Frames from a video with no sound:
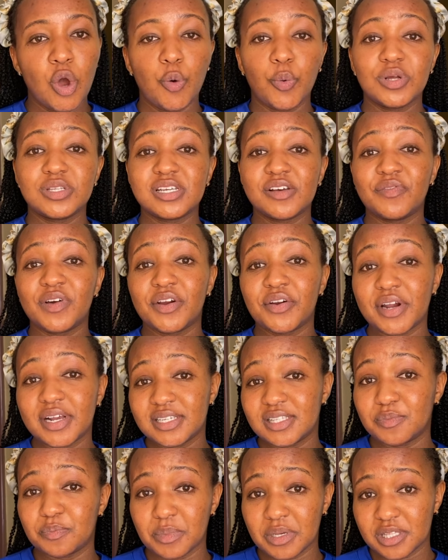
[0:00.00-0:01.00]
Whatever
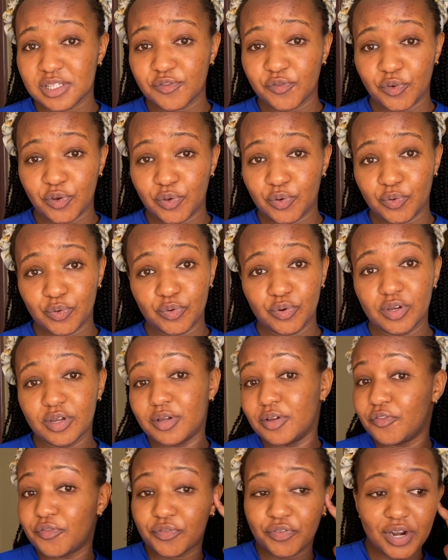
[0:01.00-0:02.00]
rest means for you.
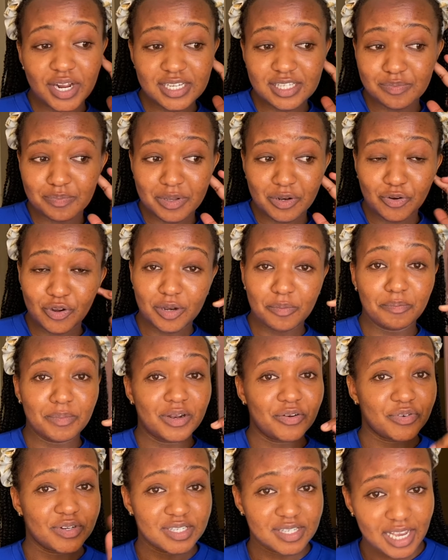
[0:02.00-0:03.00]
Rest may not
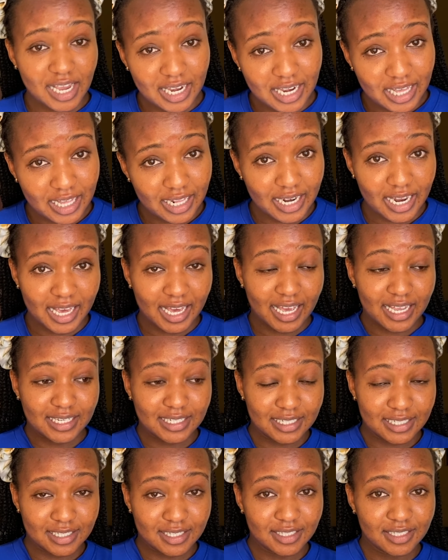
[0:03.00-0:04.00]
mean resigning like I
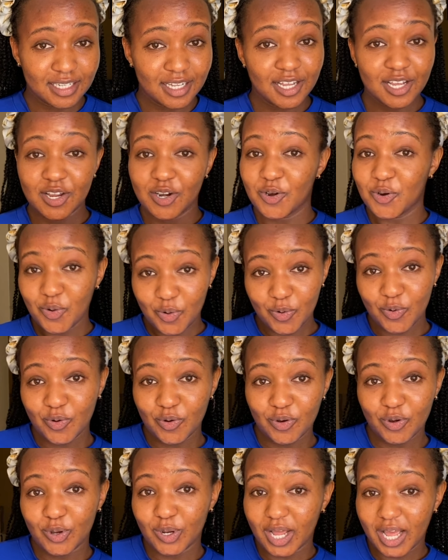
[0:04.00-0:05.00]
did. No,
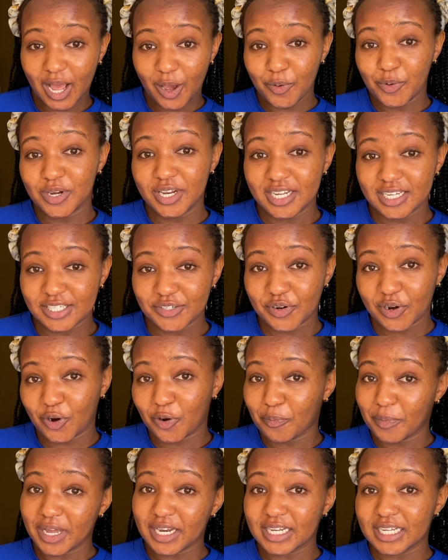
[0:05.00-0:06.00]
I wouldn't
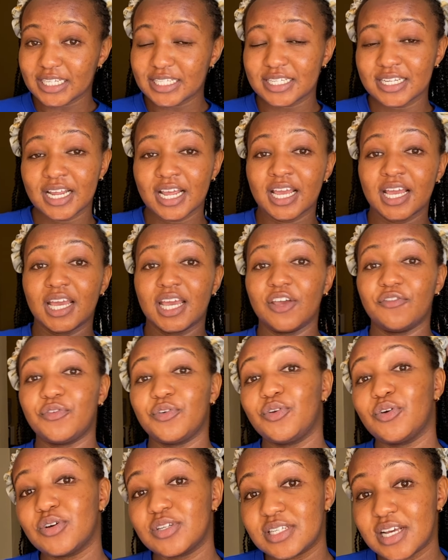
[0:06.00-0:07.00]
recommend it if you
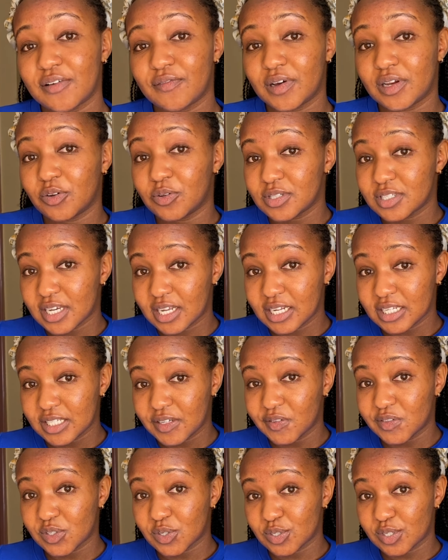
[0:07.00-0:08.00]
don't have an
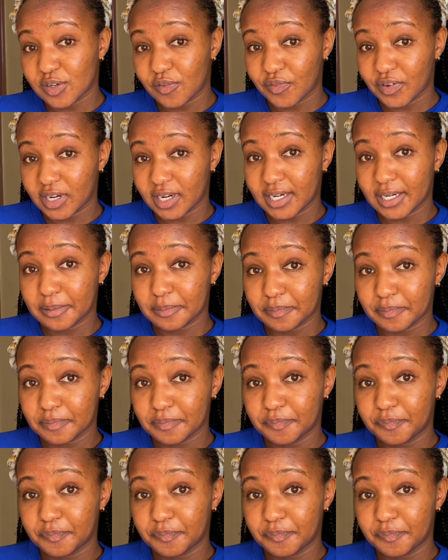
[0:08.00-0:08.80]
alternative source of income.